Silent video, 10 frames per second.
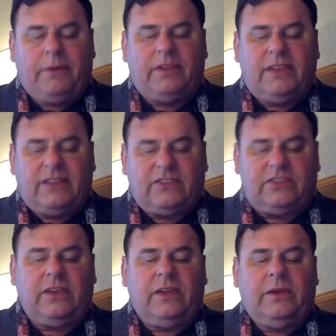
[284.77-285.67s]
But
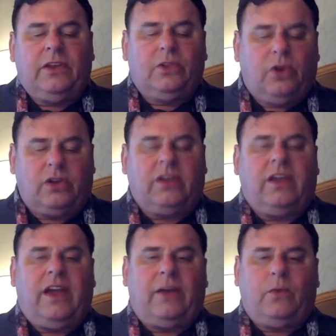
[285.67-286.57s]
let's look
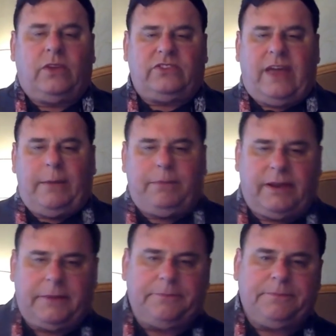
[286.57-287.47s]
at what's
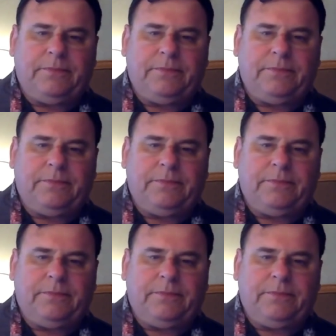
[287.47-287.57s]
happening.